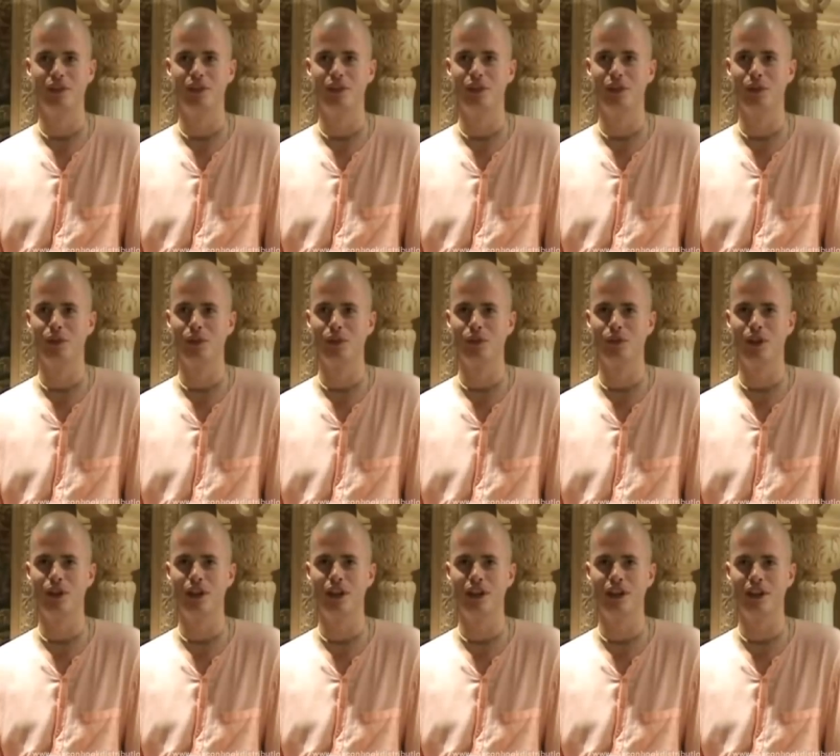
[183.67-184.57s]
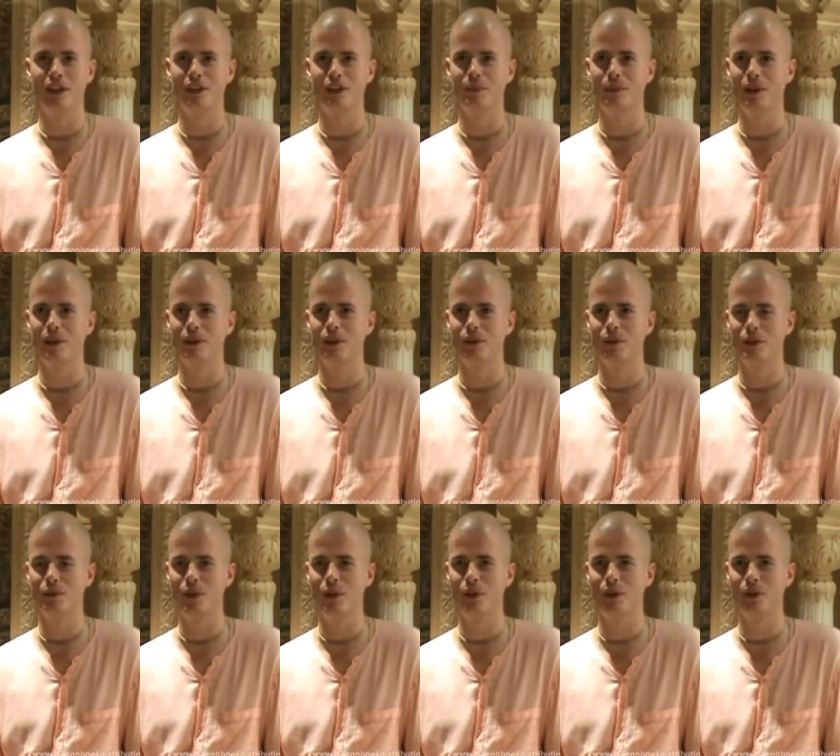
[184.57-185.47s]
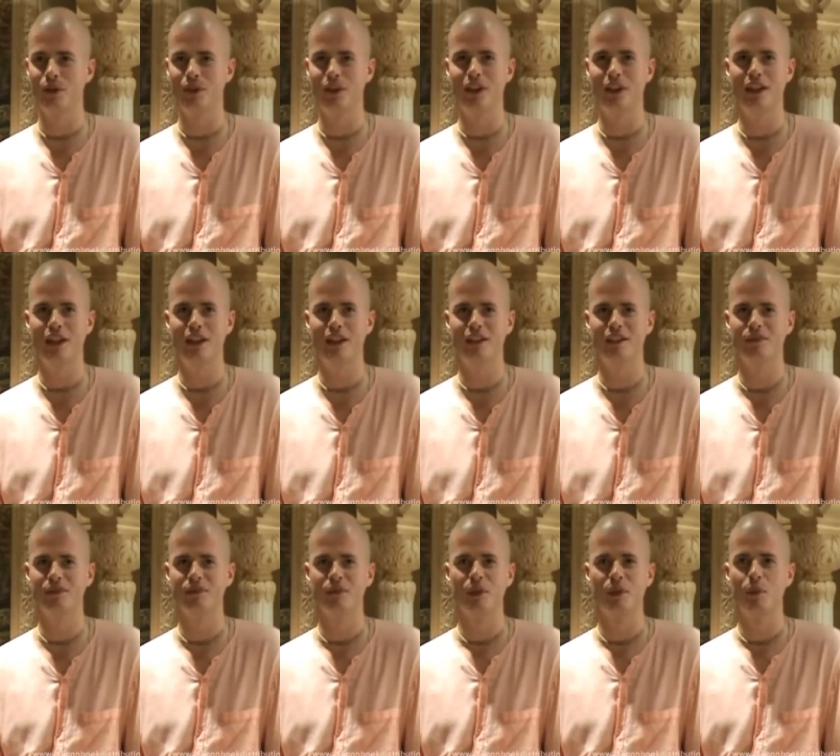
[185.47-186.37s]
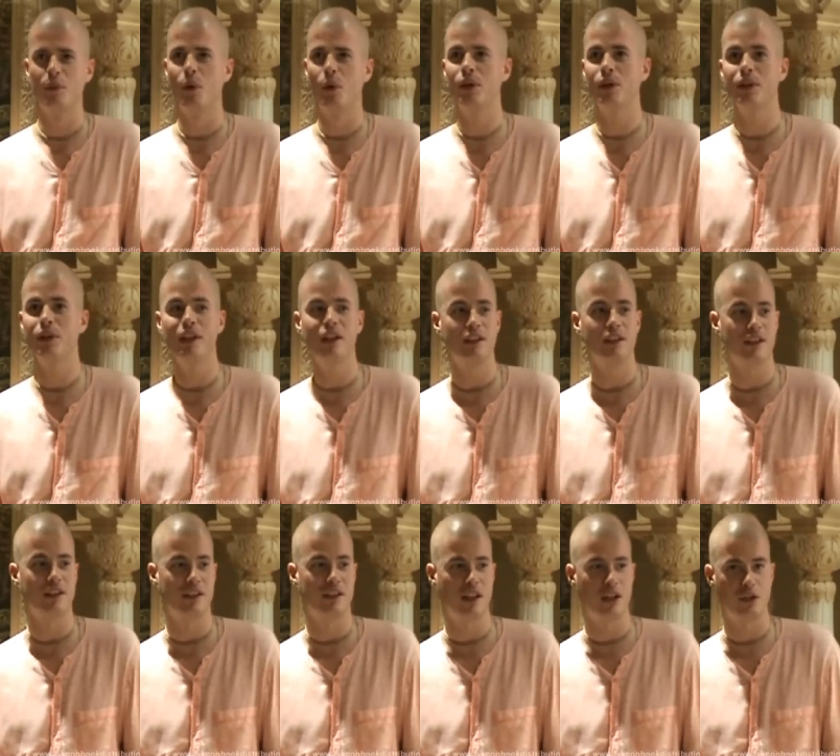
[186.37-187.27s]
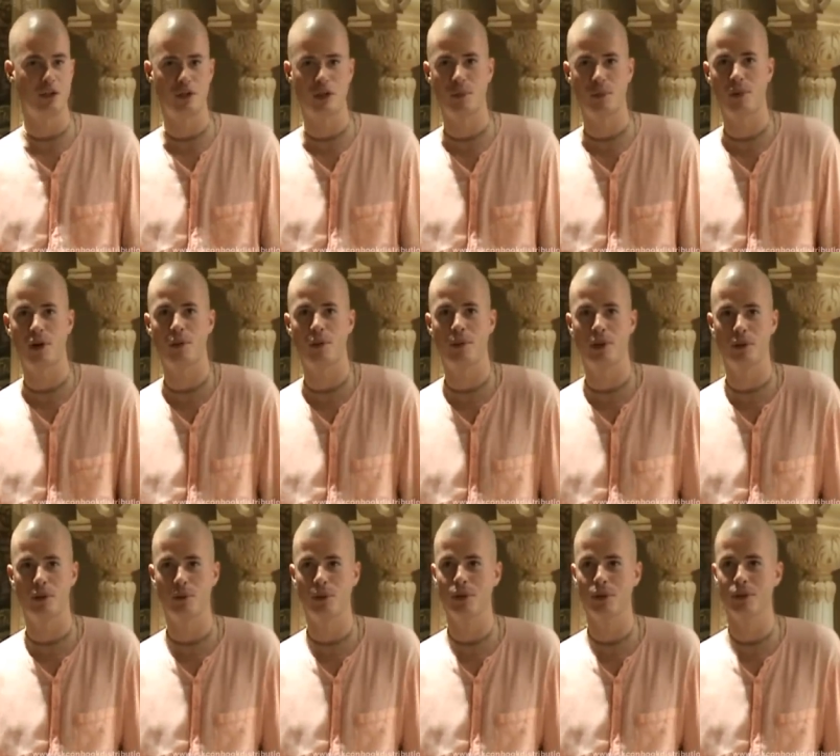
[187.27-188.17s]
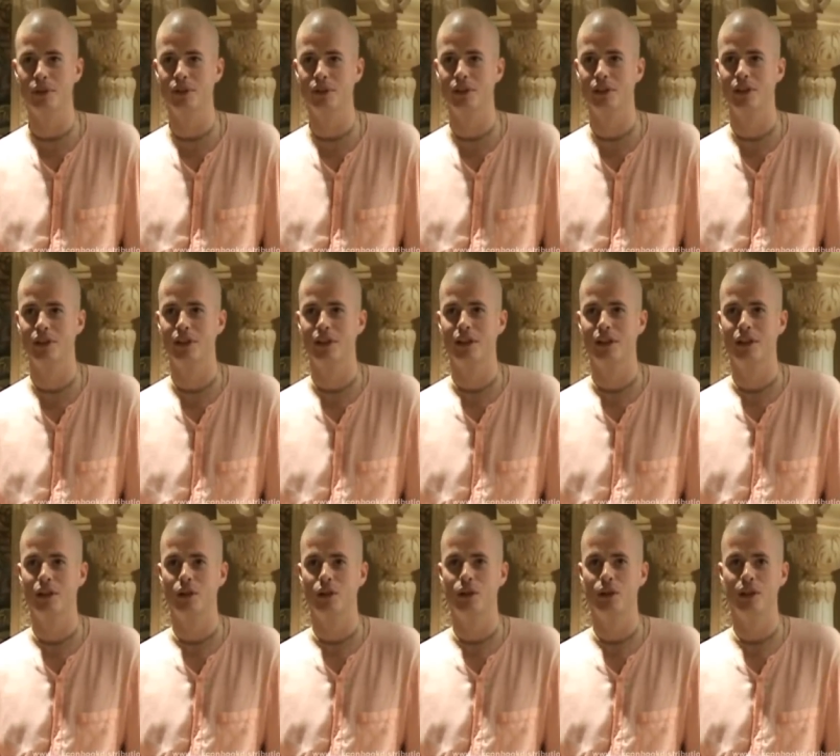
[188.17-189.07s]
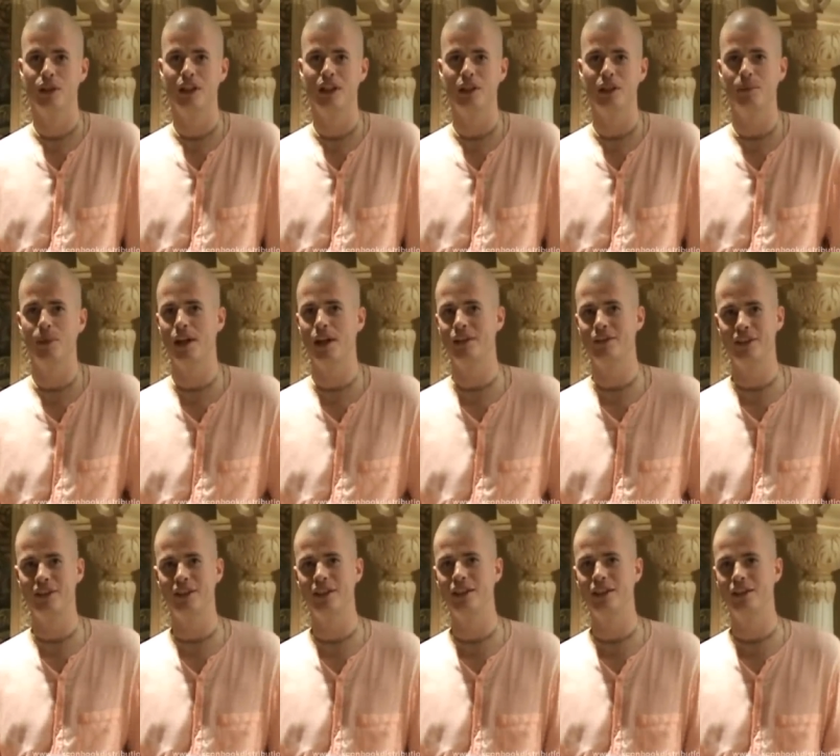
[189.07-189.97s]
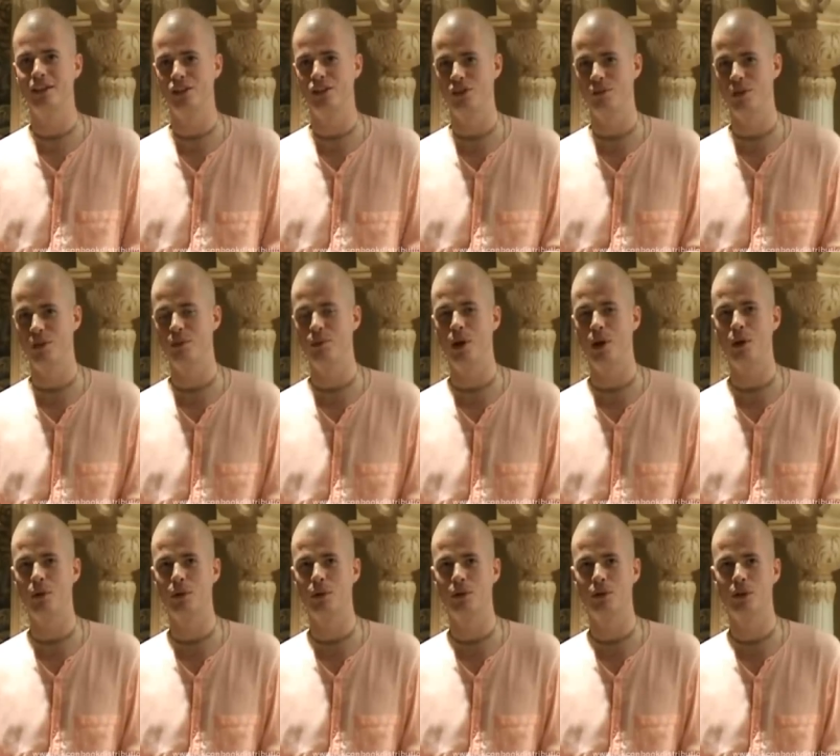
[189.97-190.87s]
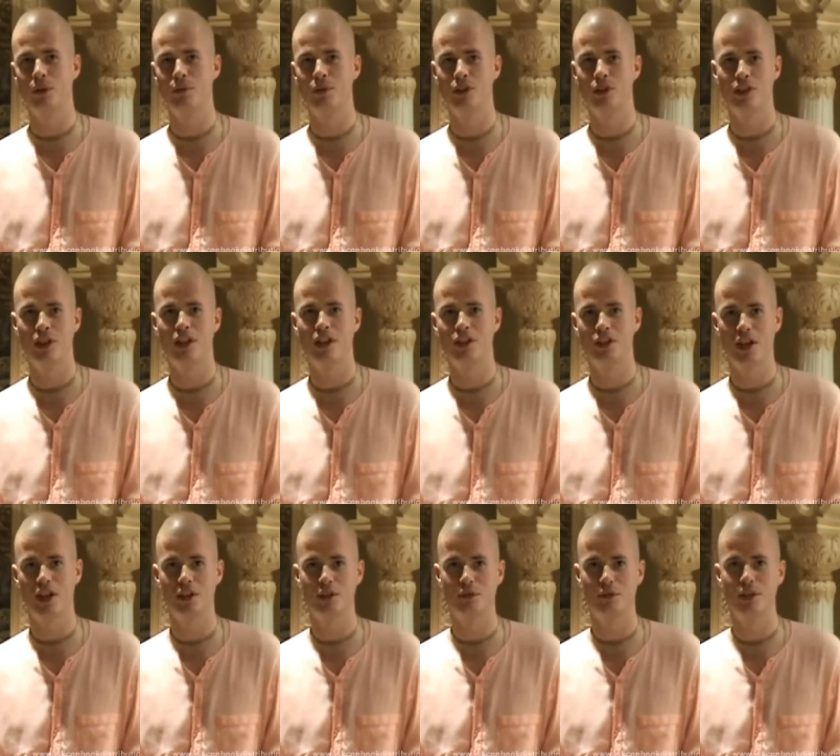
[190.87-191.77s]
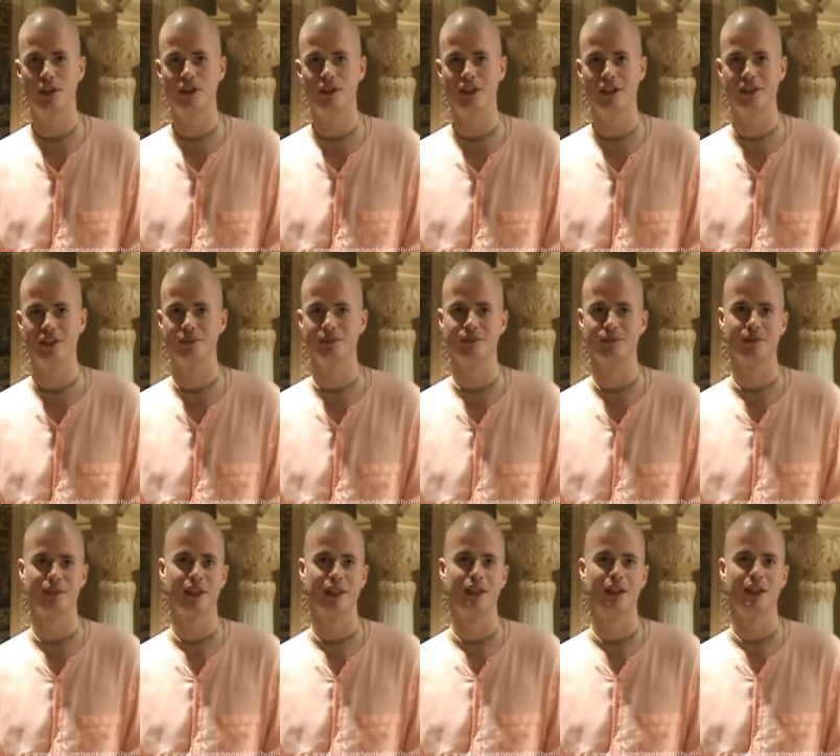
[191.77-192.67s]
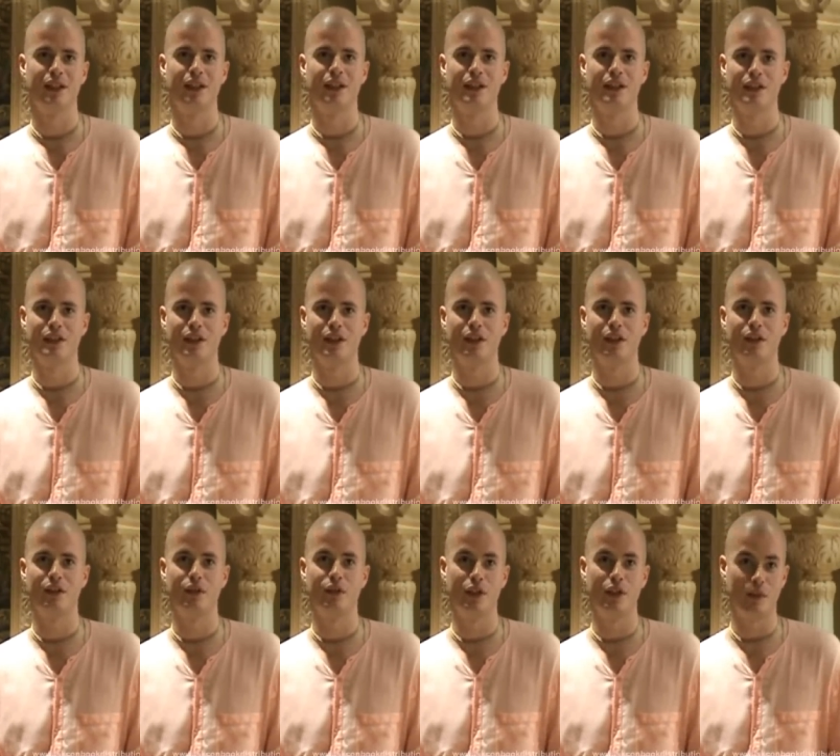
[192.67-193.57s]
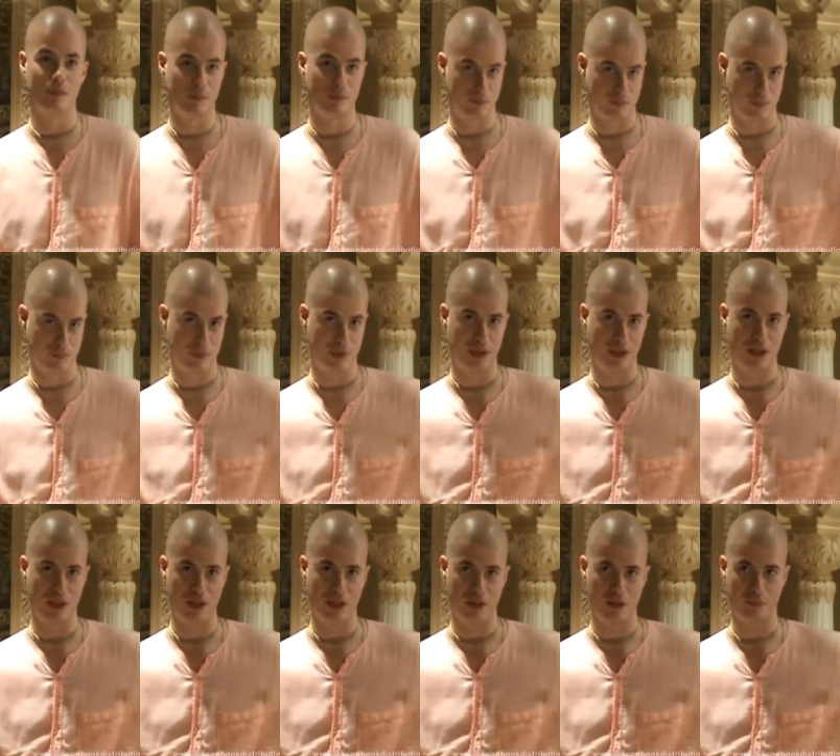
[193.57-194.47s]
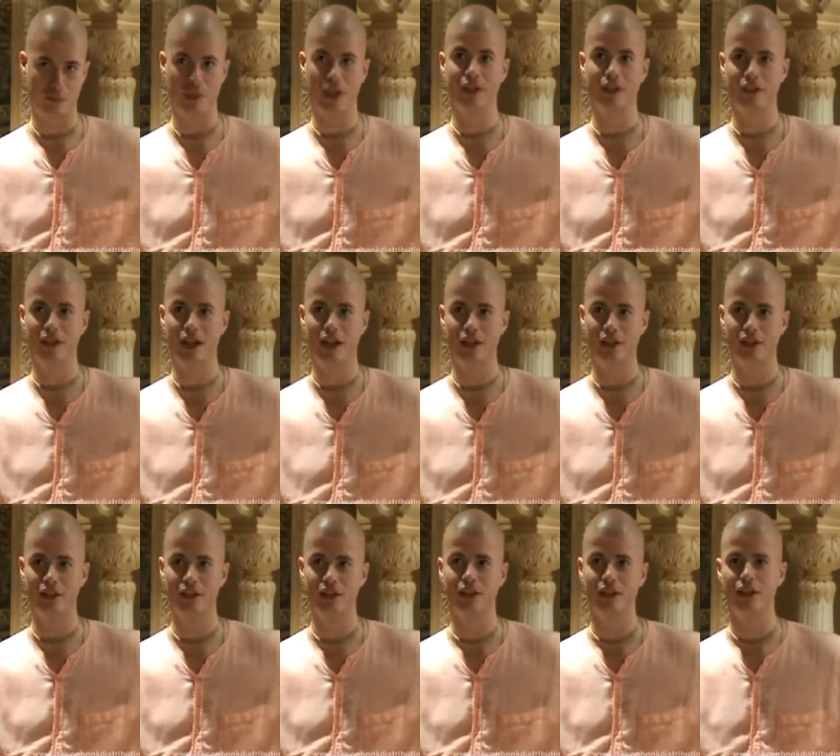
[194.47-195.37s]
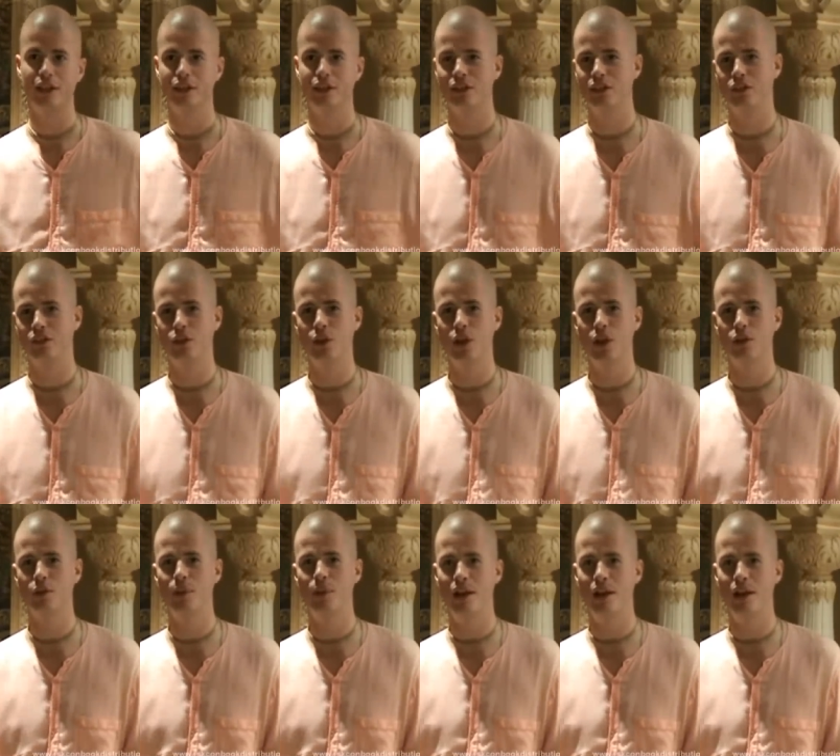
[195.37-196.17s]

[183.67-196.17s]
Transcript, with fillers: dual screen, and they spend so much money on CDs. But all you need is a set of Srila Prabhupada's books. All you need is Bhagavad Gita, Srimad Bhagavatam, Chaitanya Charitamrita. that's a, for the big sets, just a few hundred